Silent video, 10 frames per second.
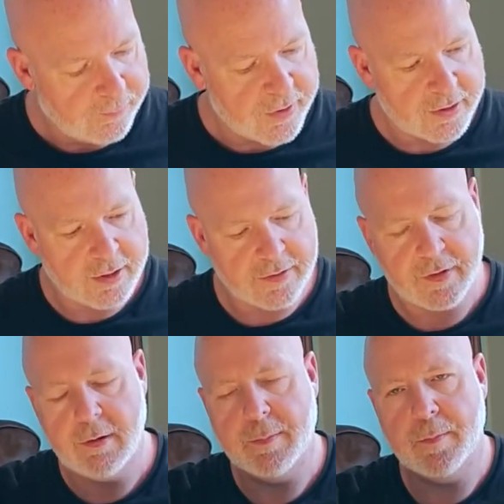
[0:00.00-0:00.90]
There's a
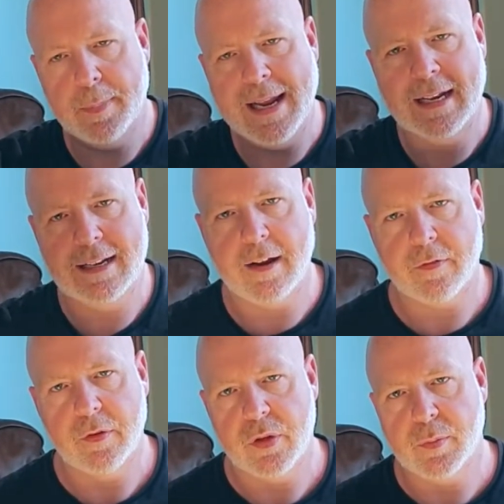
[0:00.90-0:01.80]
very big
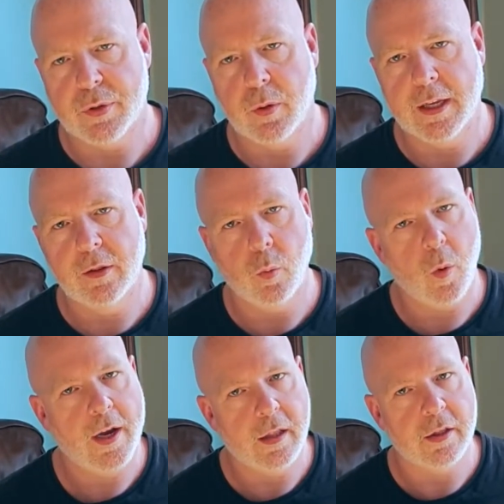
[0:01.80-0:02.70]
difference between the
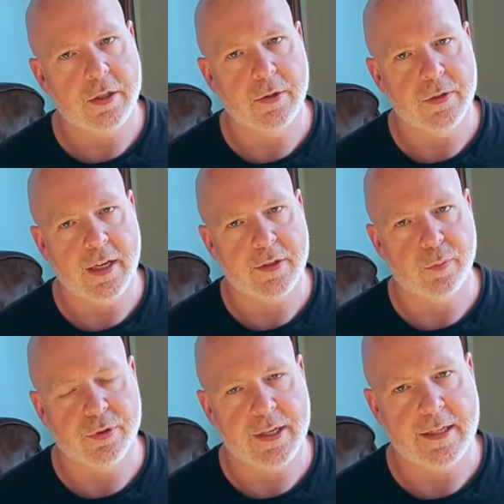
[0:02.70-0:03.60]
way that the two sets are
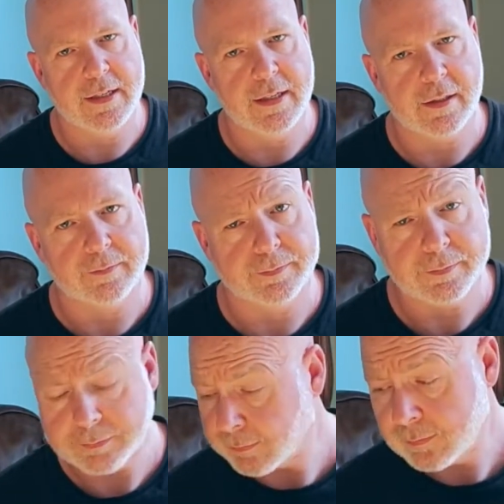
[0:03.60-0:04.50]
presented.
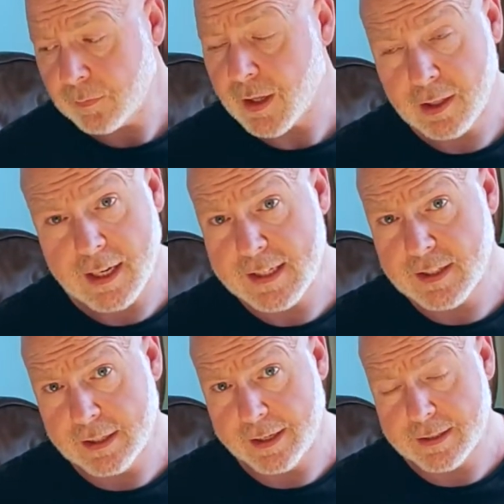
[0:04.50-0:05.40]
That is
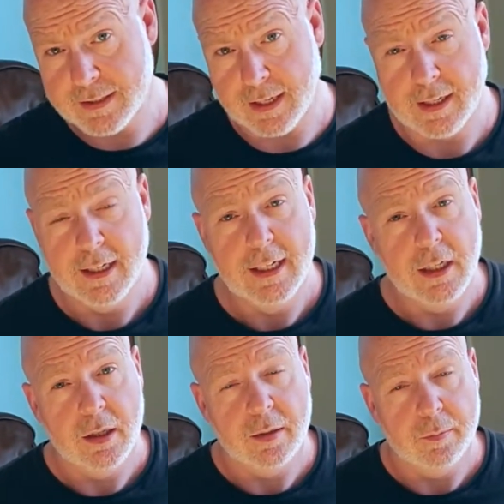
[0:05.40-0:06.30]
a collector set,
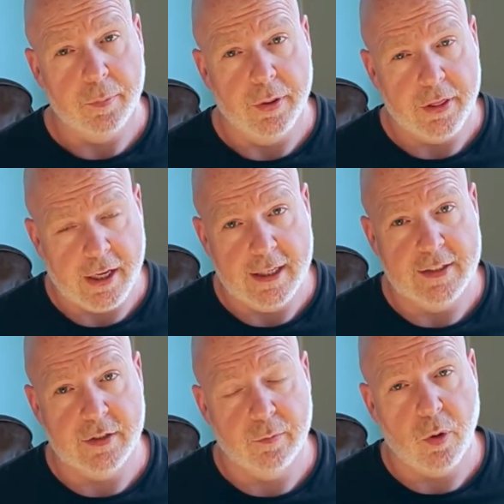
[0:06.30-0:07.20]
but that
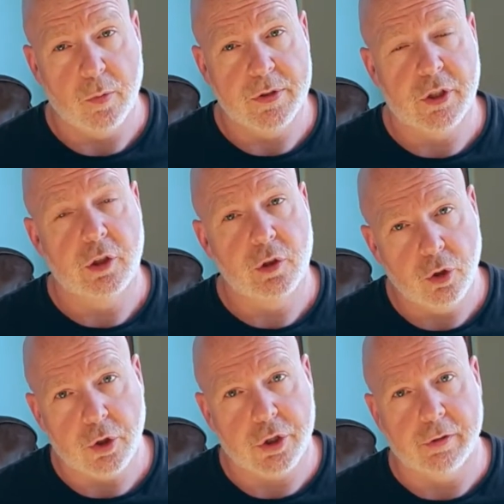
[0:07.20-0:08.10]
is almost a
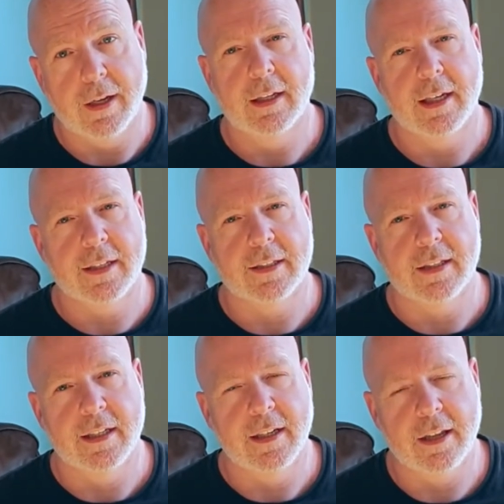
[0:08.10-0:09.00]
luxury collector
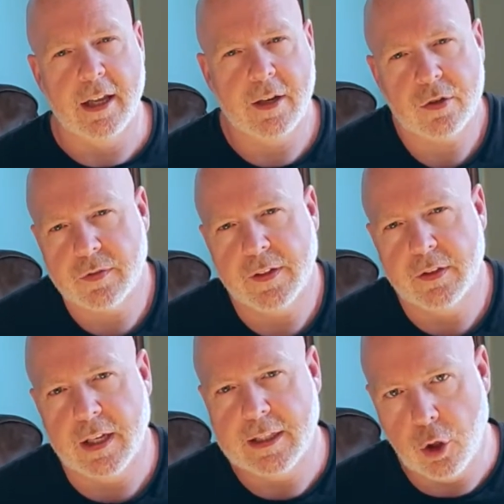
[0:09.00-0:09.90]
set, and it does feel
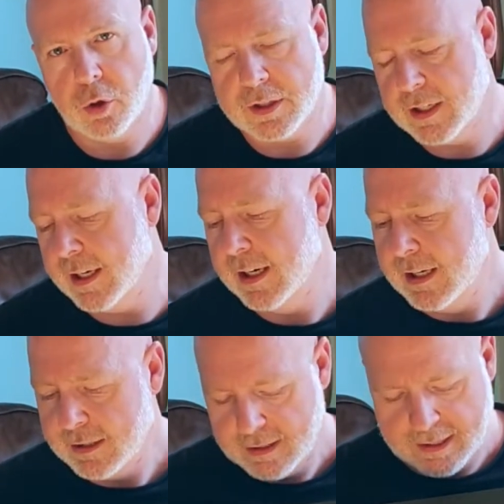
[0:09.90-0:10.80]
that it looks
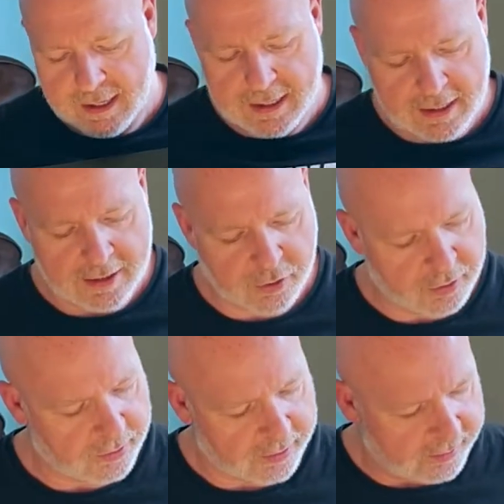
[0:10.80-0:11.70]
it's
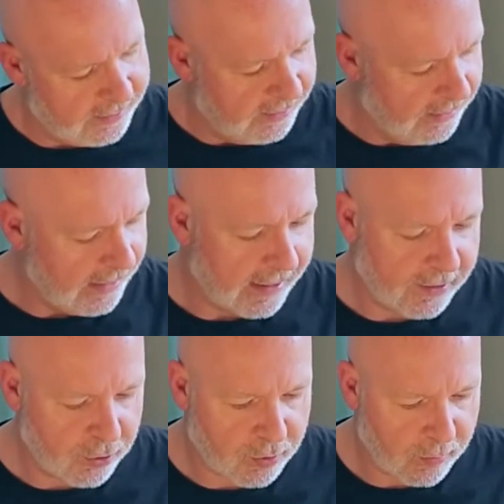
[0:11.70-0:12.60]
just, yeah,
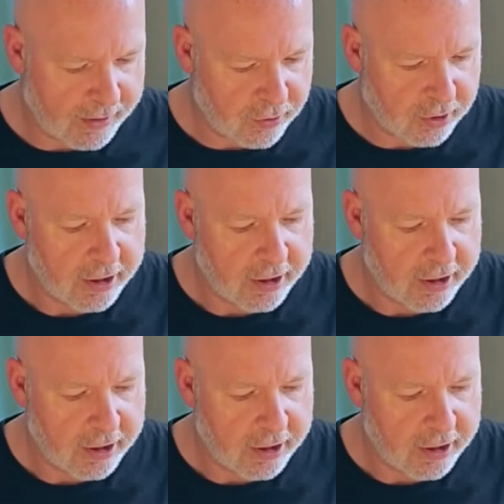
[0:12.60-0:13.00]
it's just the way it's done.